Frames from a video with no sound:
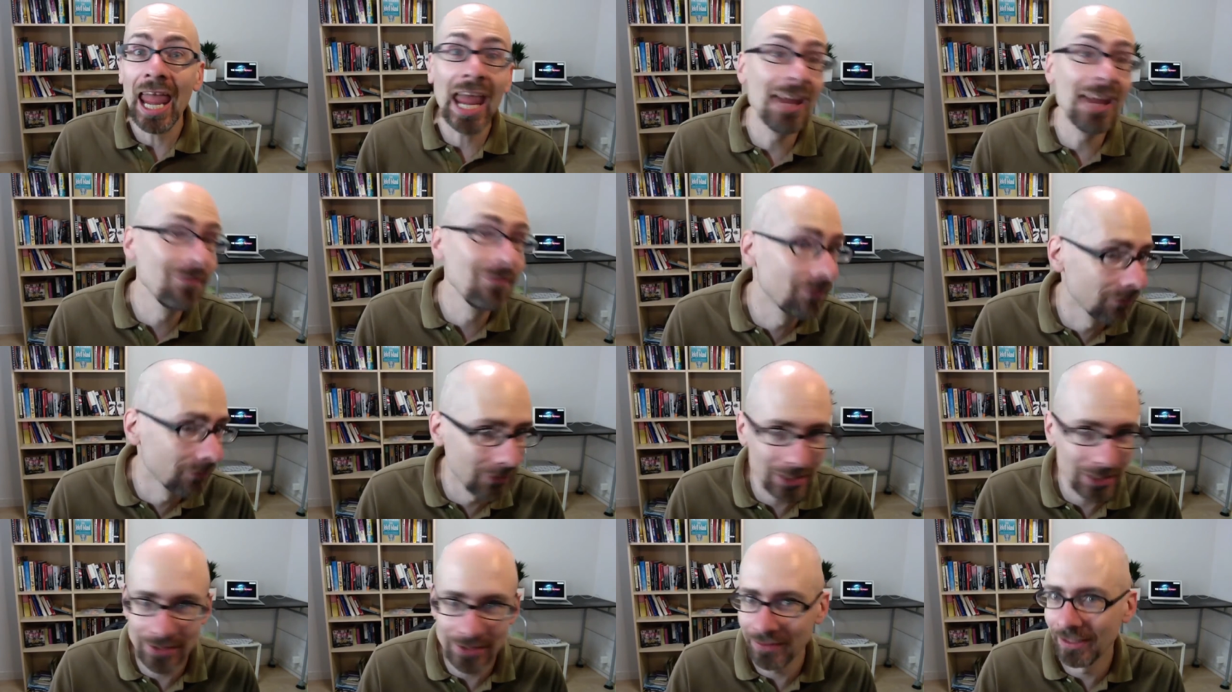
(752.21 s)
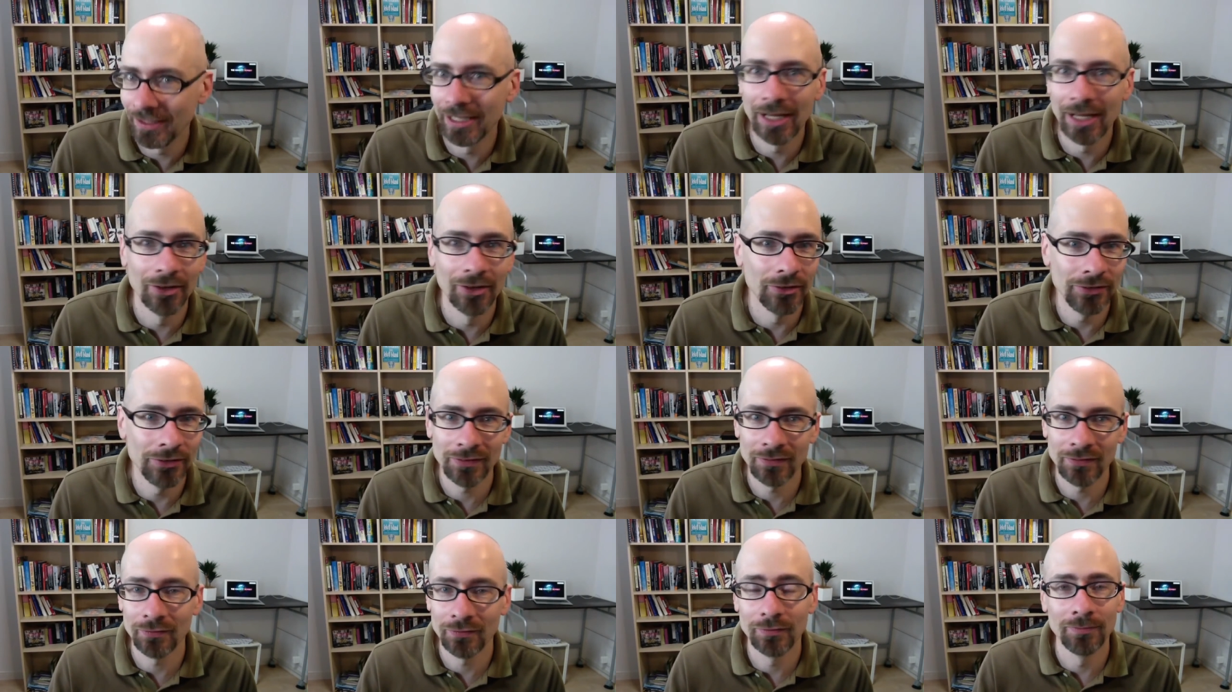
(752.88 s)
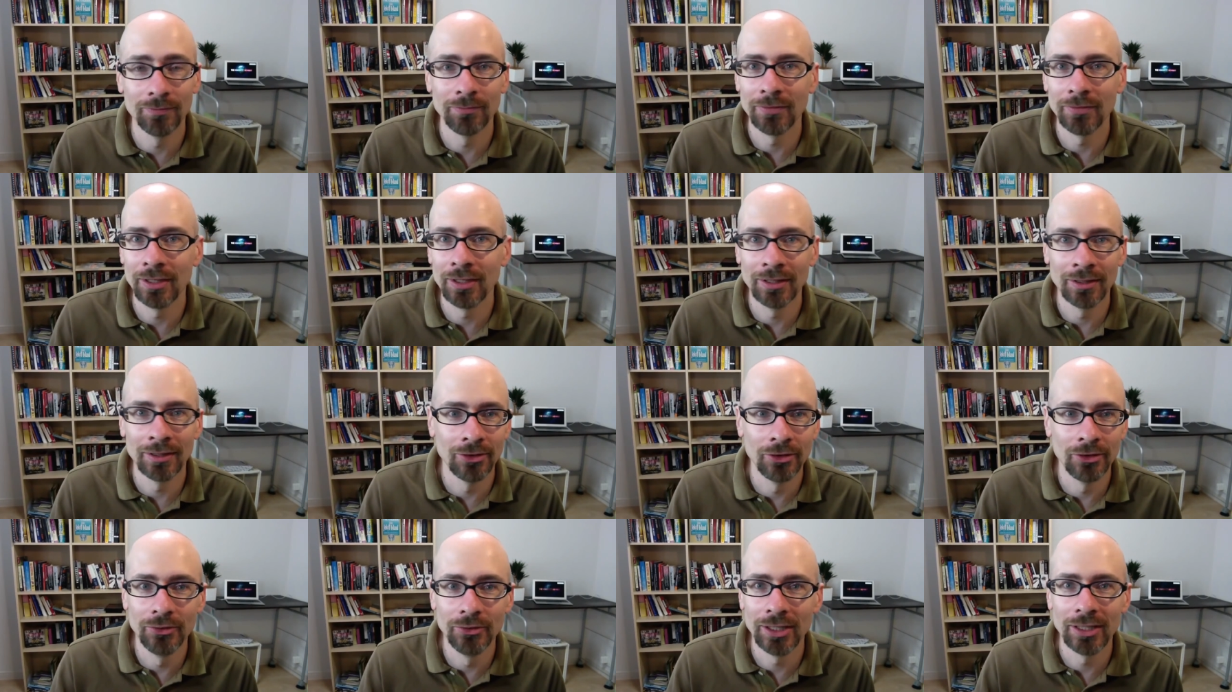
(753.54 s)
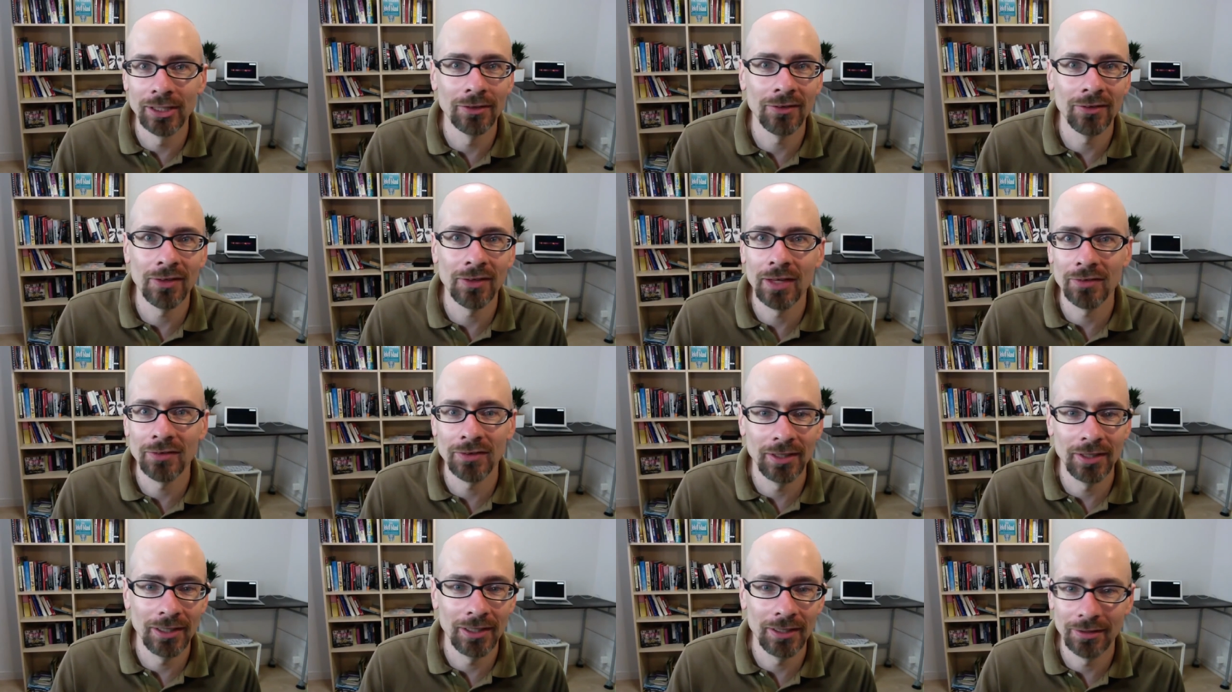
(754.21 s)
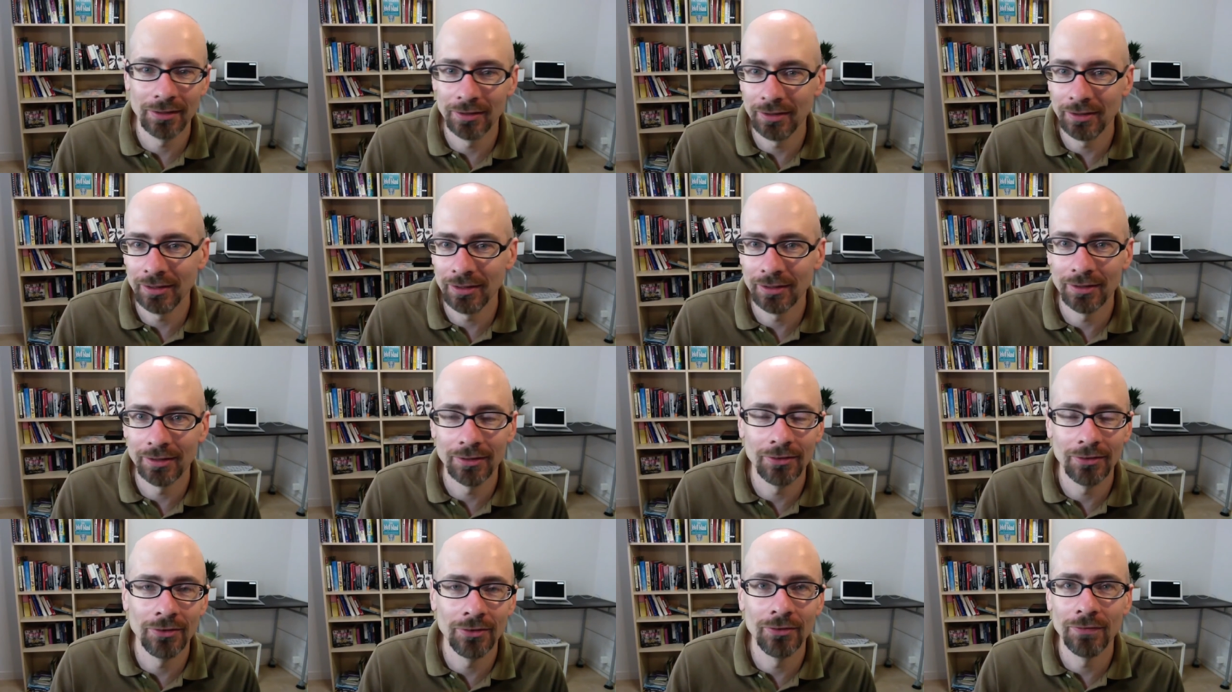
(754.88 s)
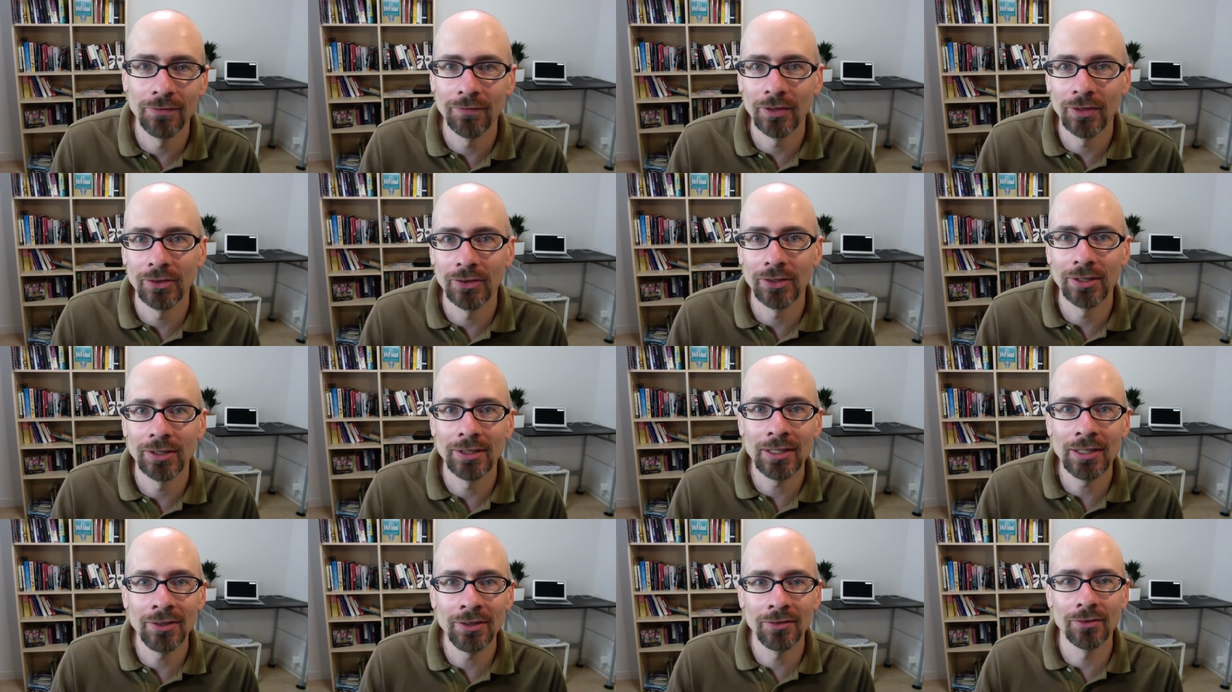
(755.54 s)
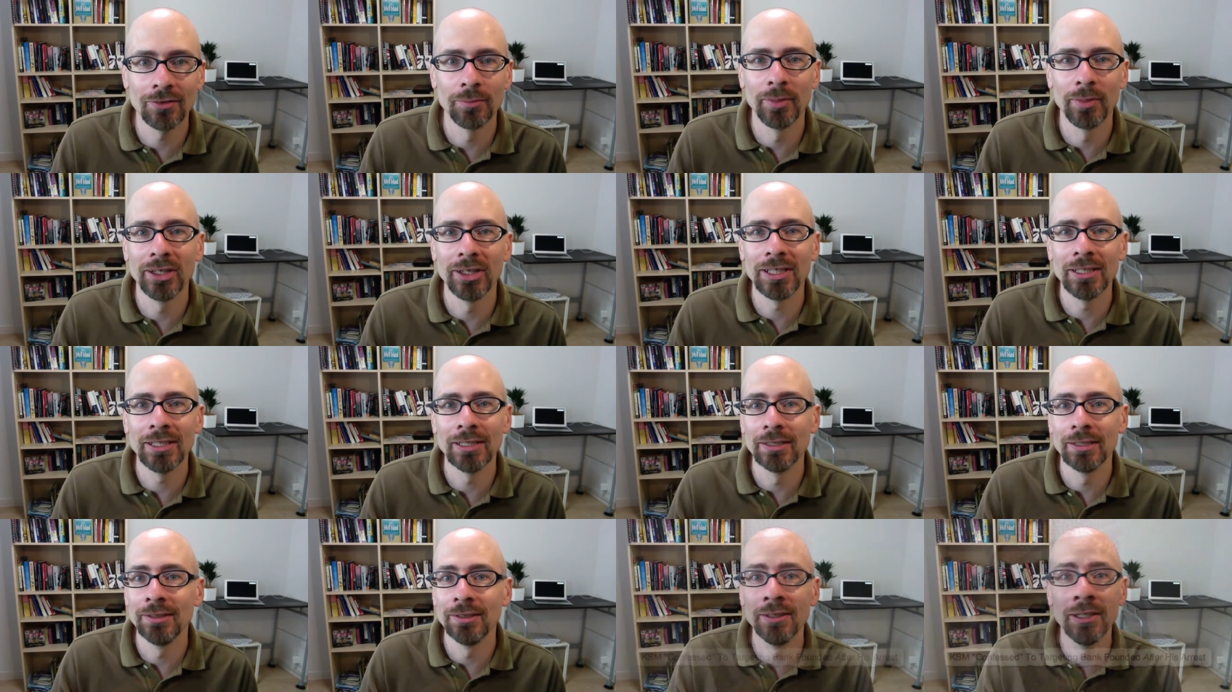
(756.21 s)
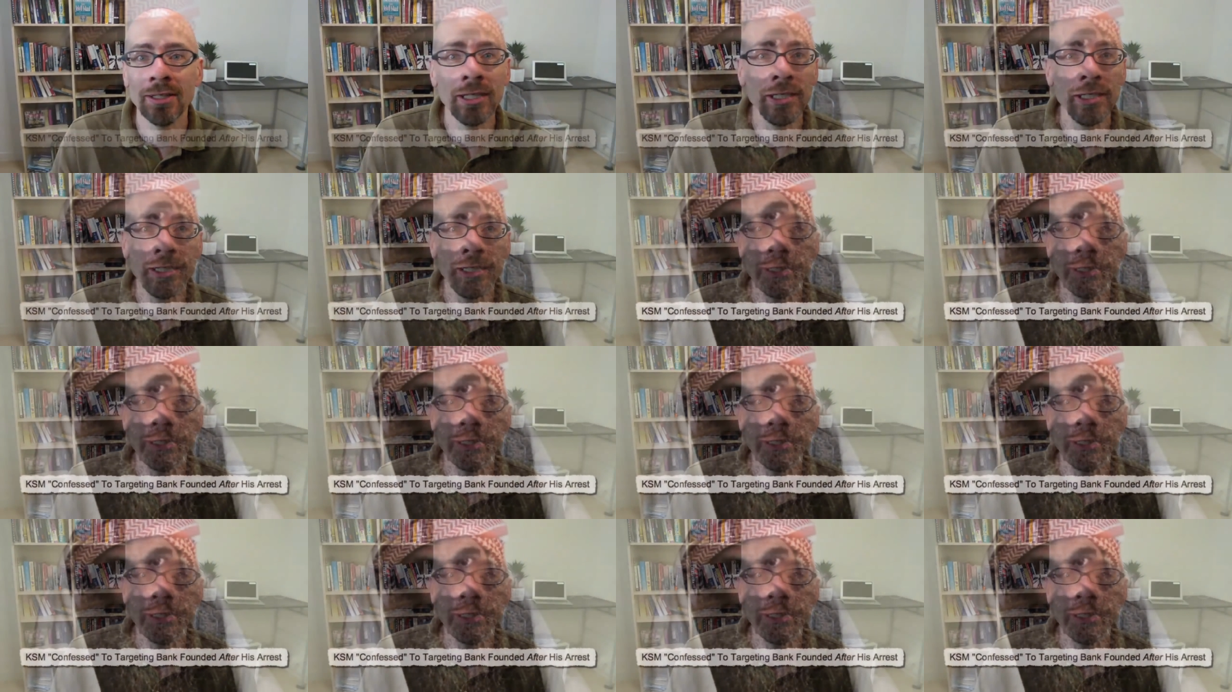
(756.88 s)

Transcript: everything else, from including assassinating the uh, the Tooth Fairy and the Easter Bunny and